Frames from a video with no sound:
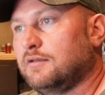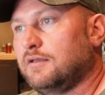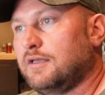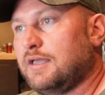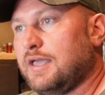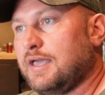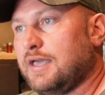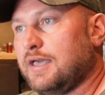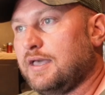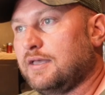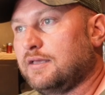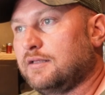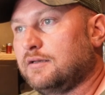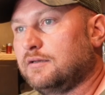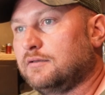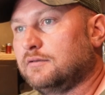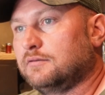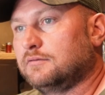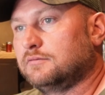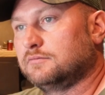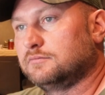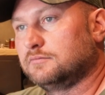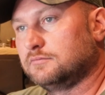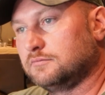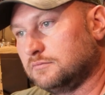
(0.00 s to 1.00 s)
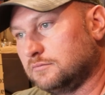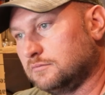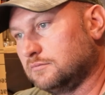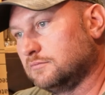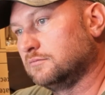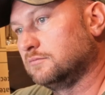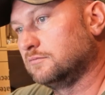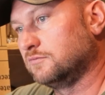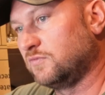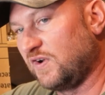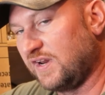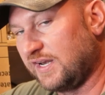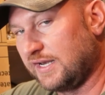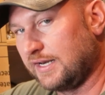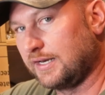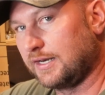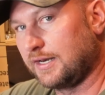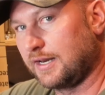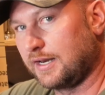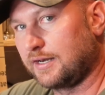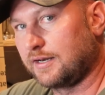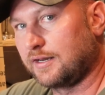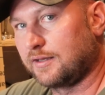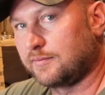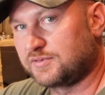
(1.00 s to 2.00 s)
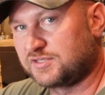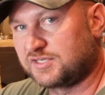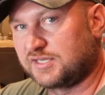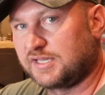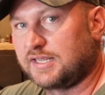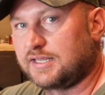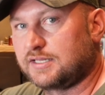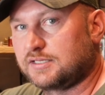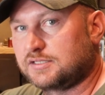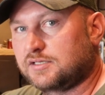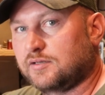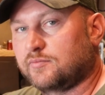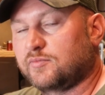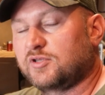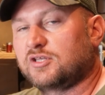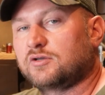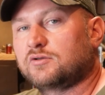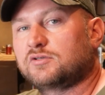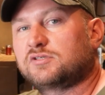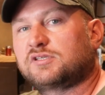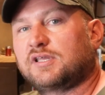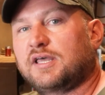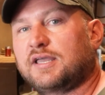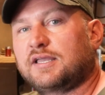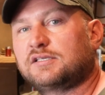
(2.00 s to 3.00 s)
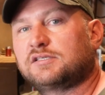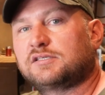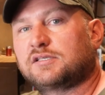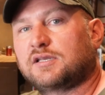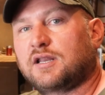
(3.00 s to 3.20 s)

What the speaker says: And we did end up seeing some of those things,